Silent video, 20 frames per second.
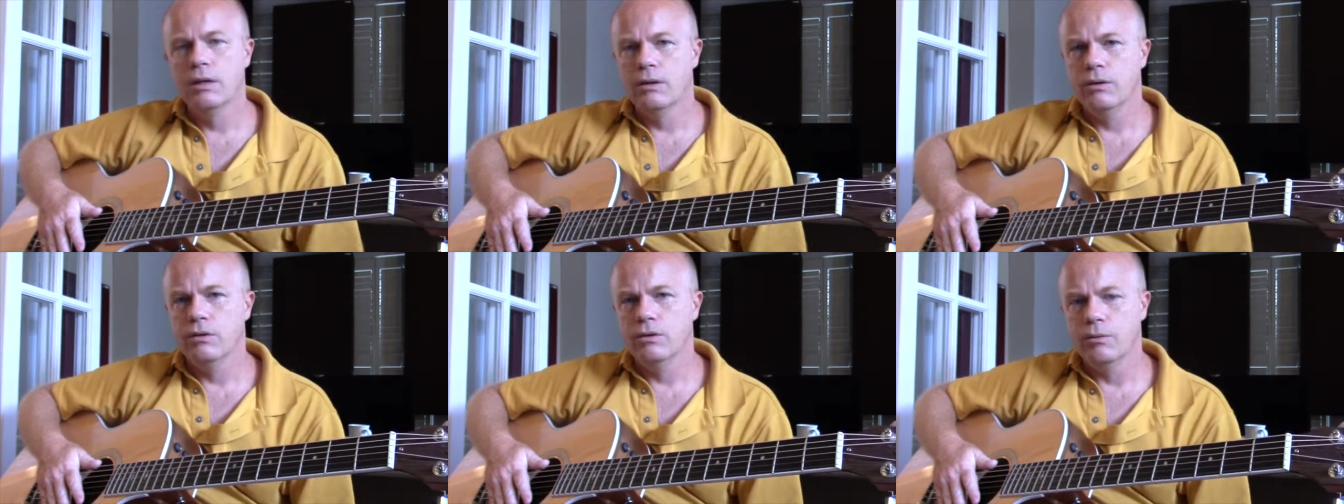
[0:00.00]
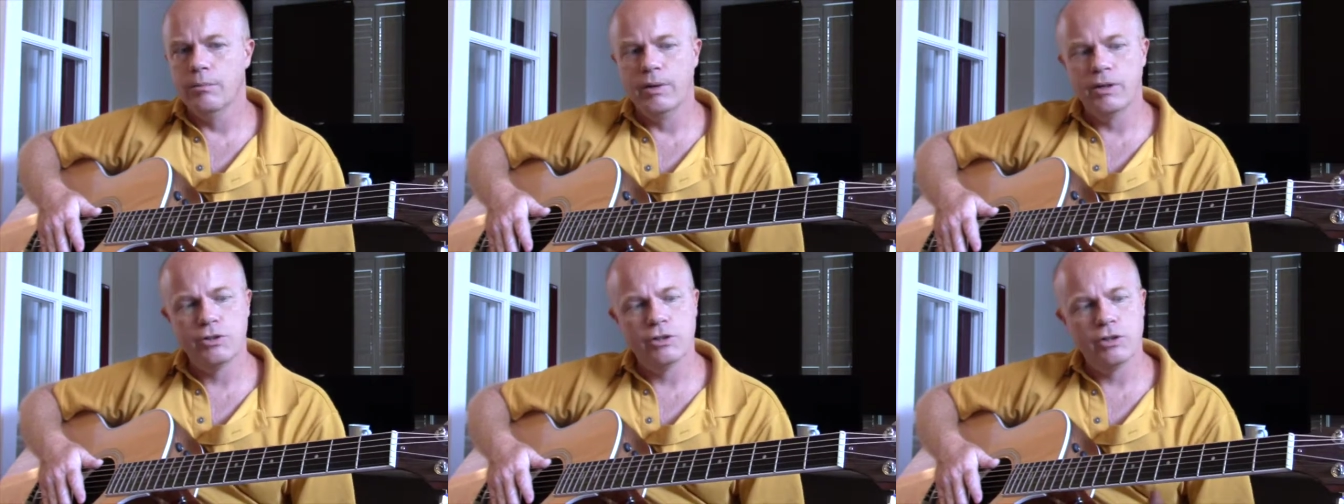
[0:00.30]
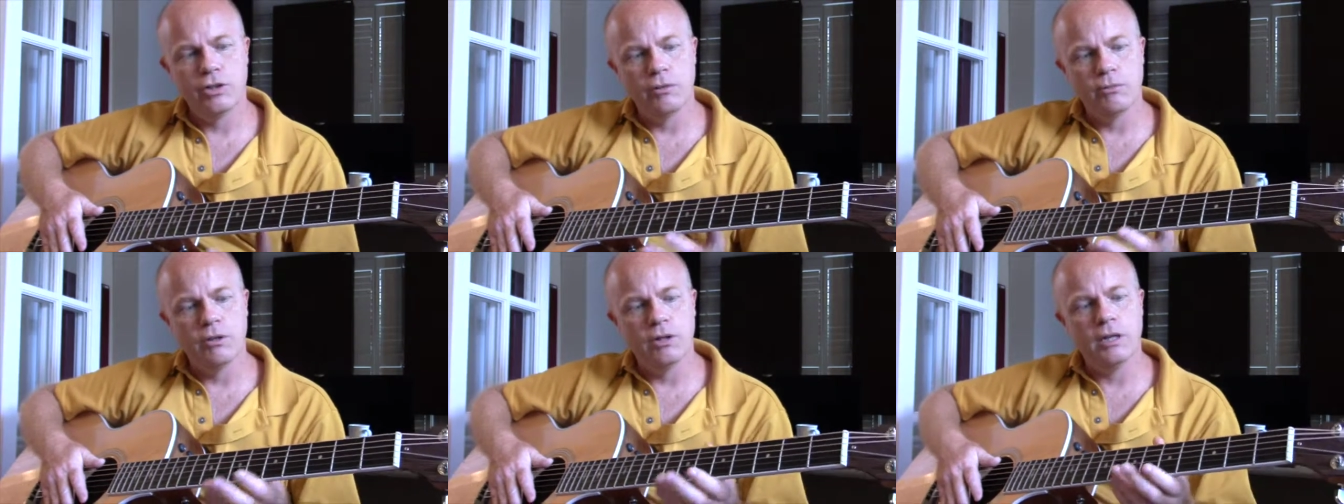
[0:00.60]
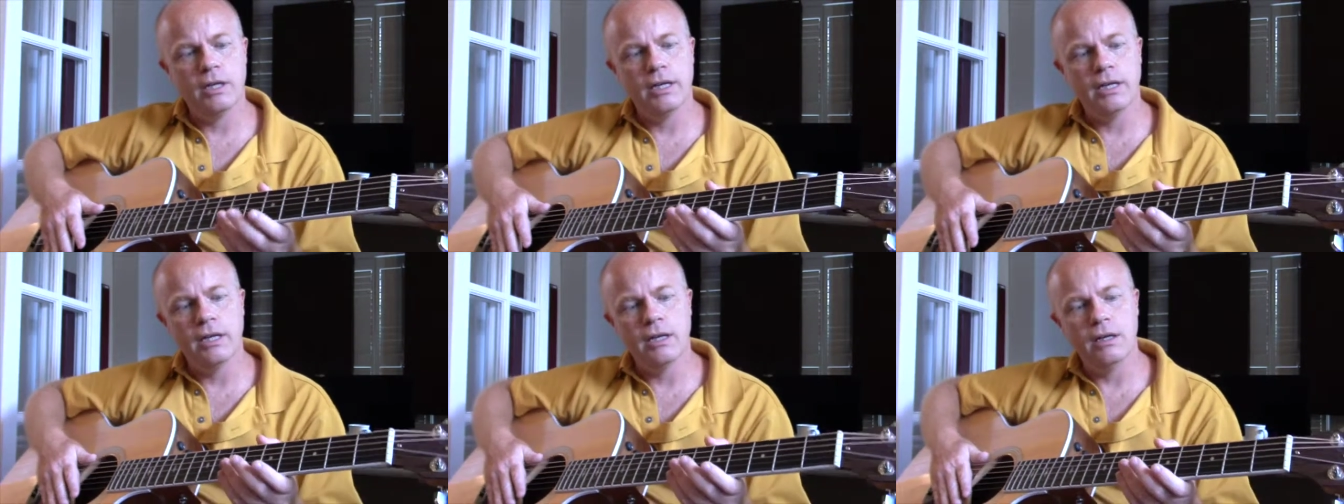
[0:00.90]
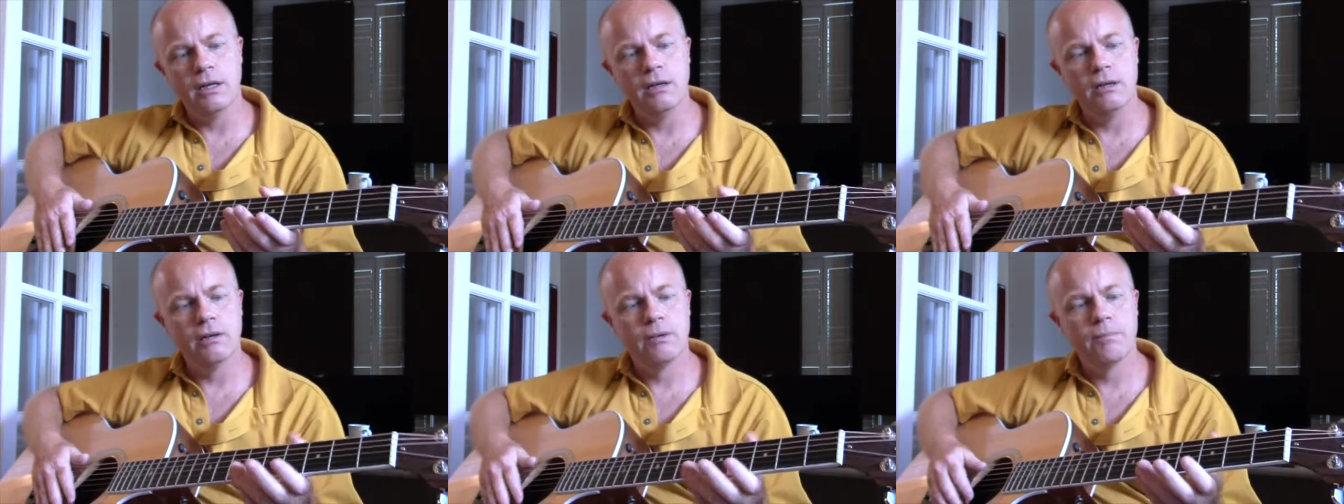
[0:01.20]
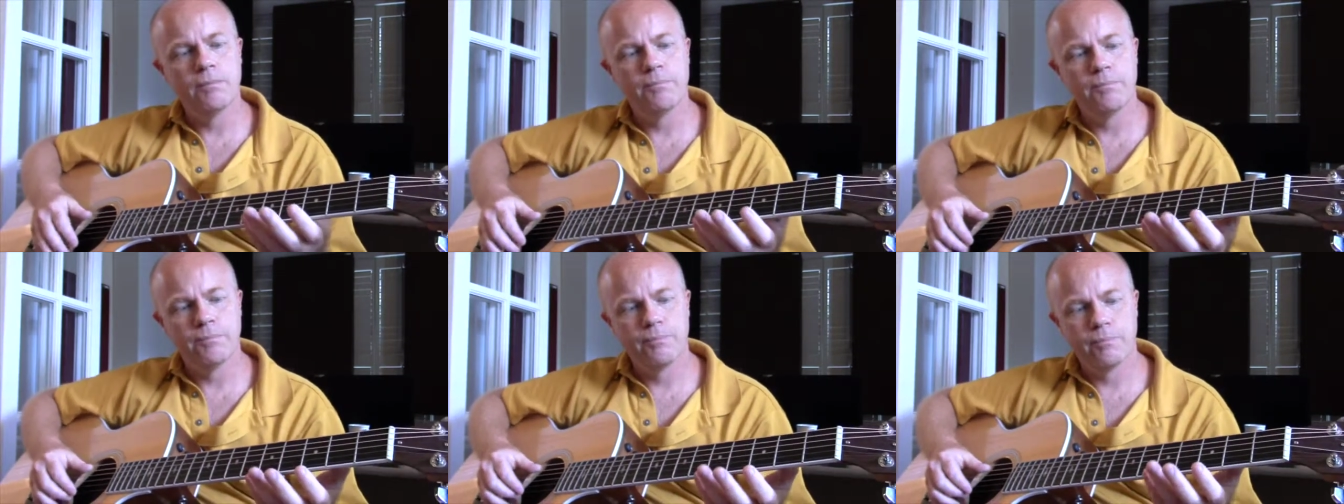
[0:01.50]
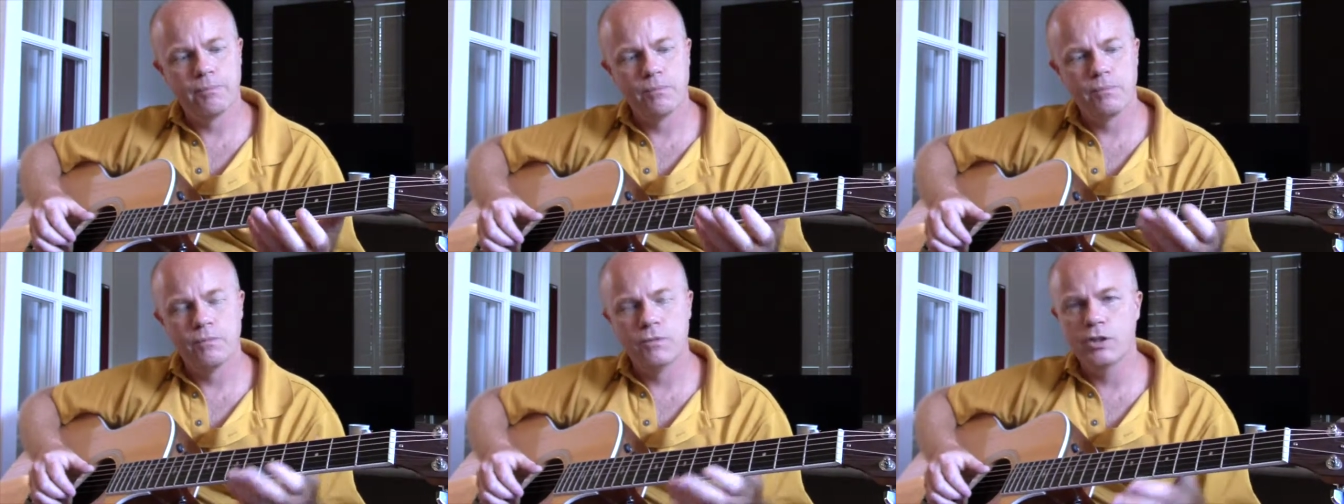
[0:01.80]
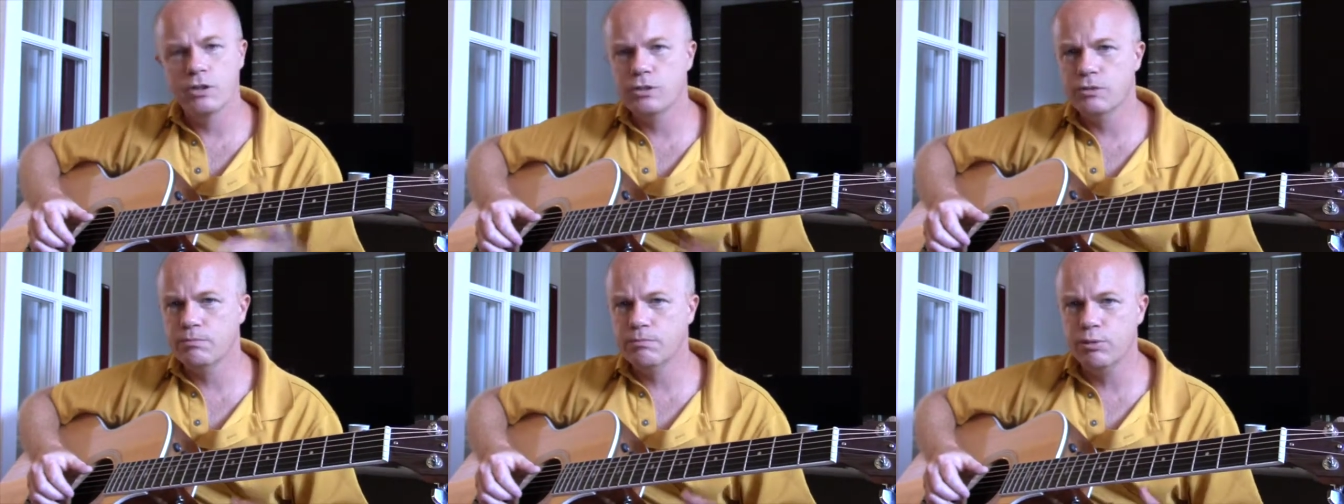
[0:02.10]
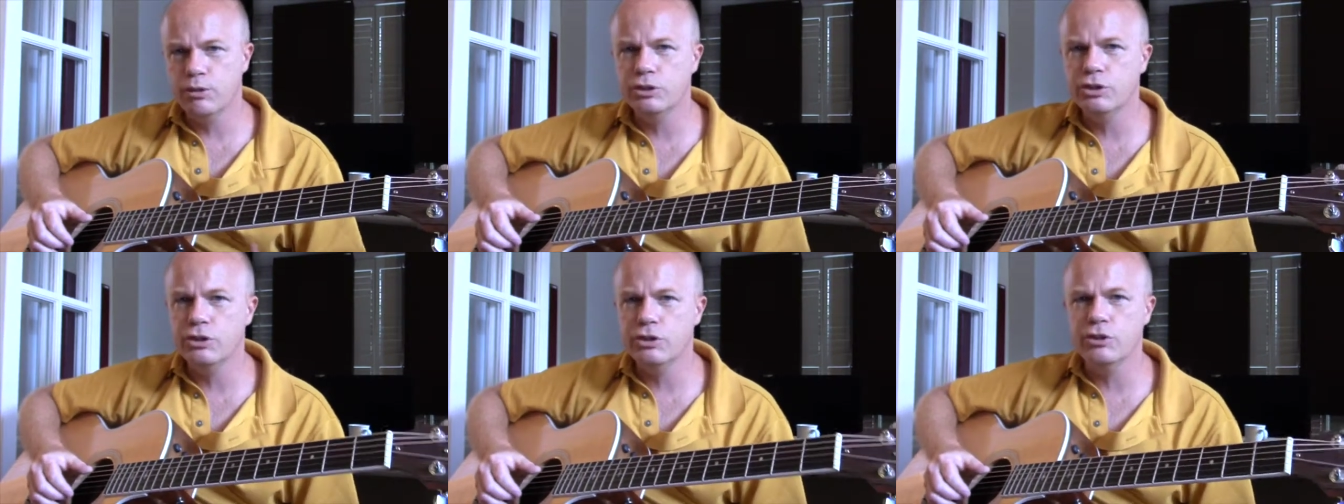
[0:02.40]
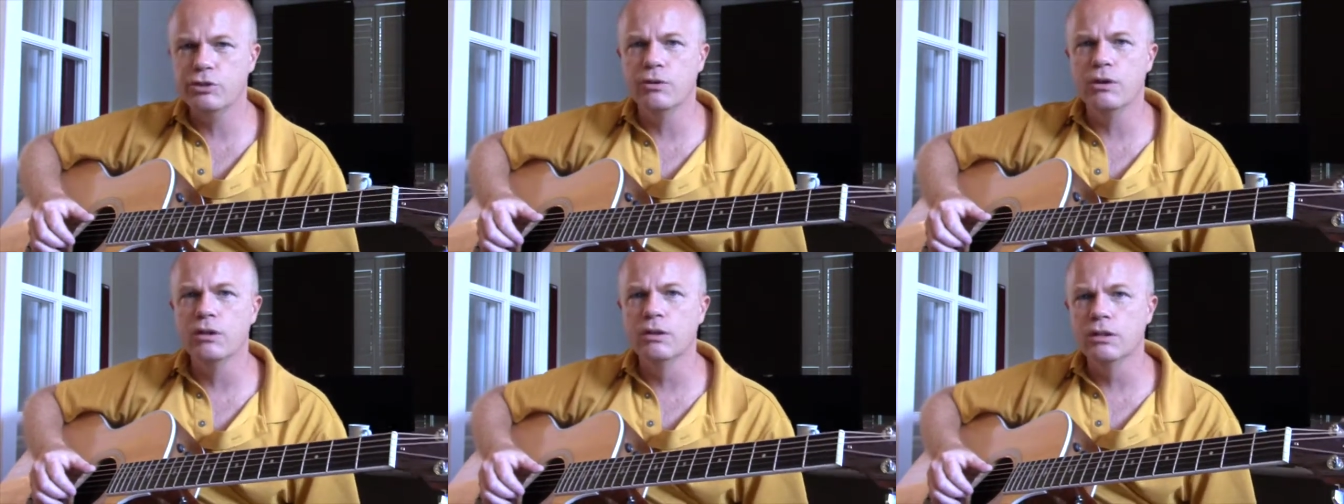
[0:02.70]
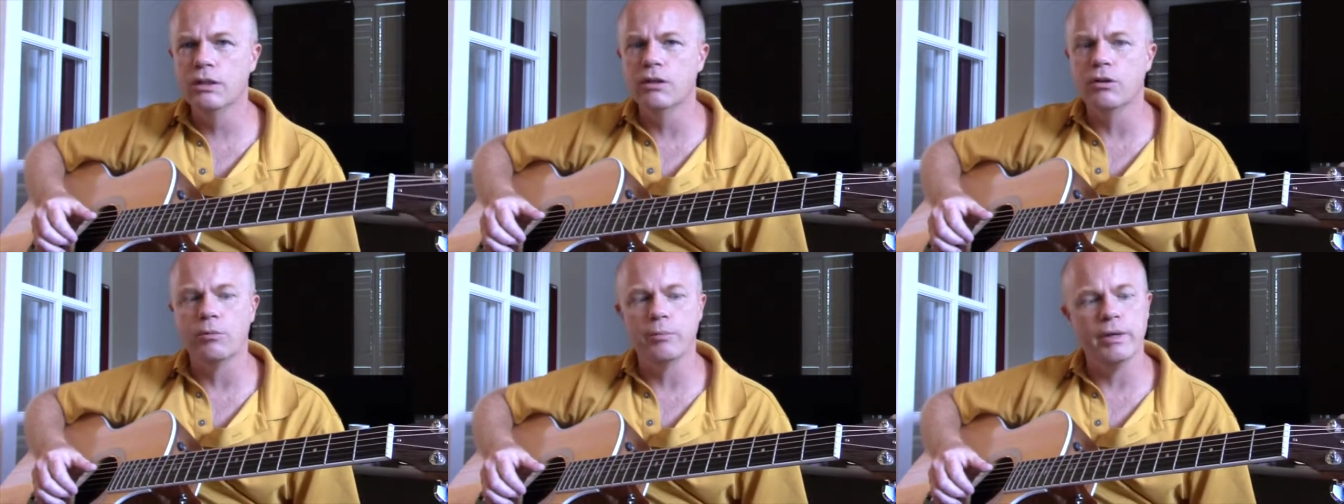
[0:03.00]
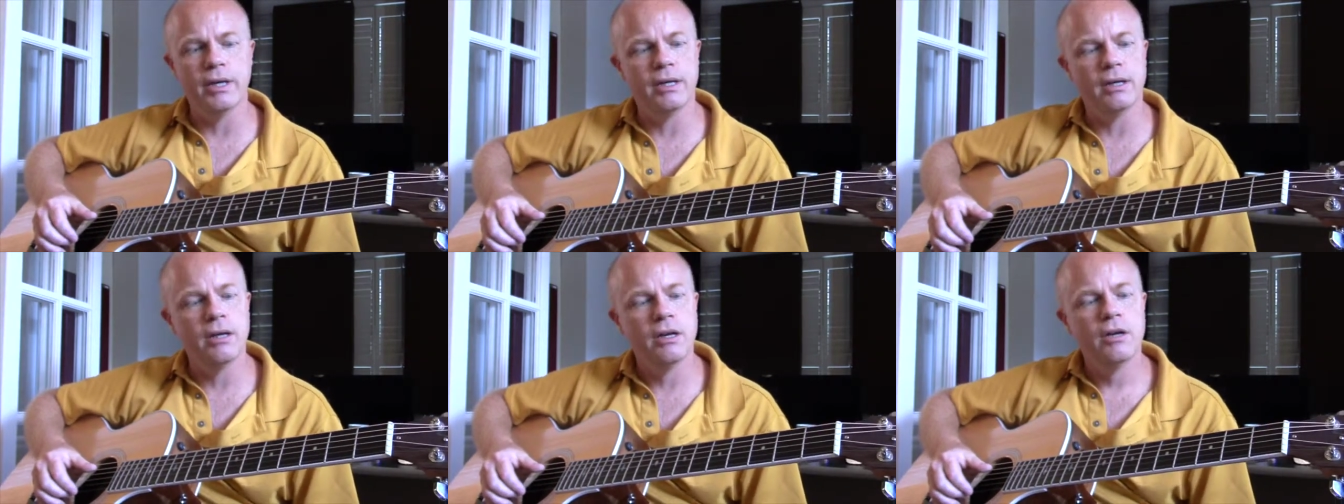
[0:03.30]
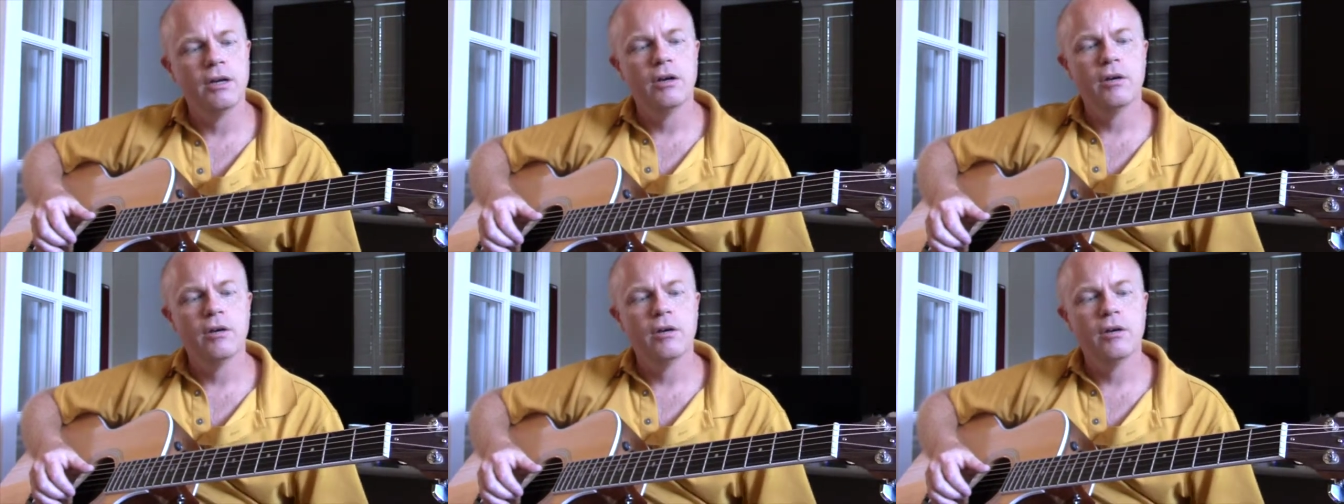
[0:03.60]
The metronome clicking, this pushes you a little bit,